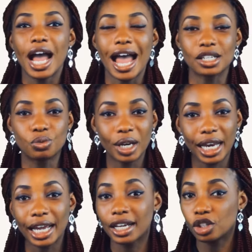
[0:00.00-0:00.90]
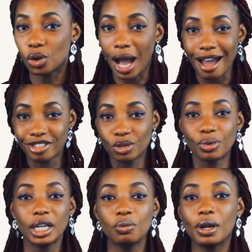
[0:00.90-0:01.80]
as reading, you have to
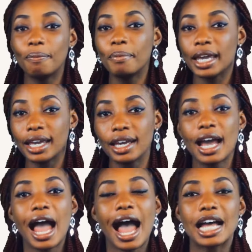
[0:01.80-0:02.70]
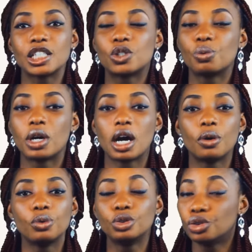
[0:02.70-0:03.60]
read with me as
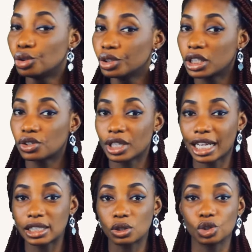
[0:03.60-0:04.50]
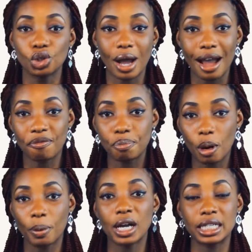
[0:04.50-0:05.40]
well. We'll do this so that you have
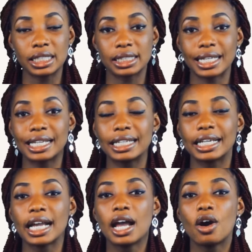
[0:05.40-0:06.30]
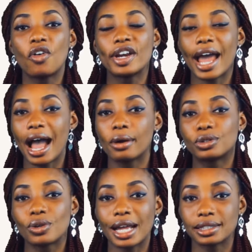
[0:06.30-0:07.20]
proper understanding on how
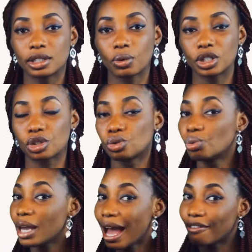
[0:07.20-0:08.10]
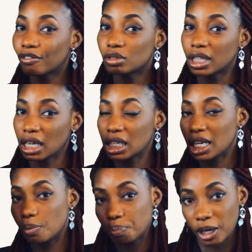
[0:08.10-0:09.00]
to answer the questions. We have
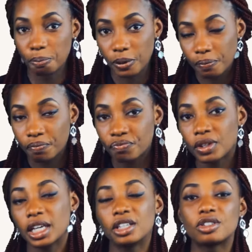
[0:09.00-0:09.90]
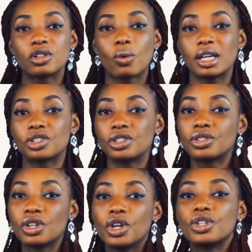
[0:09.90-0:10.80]
taken a peep into the
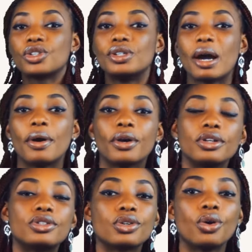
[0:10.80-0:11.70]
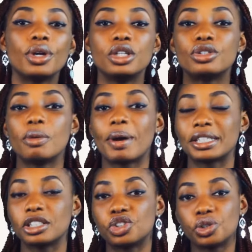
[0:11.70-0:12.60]
questions, so now we're going to go into the
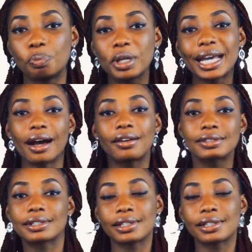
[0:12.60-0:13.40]
passage to pick out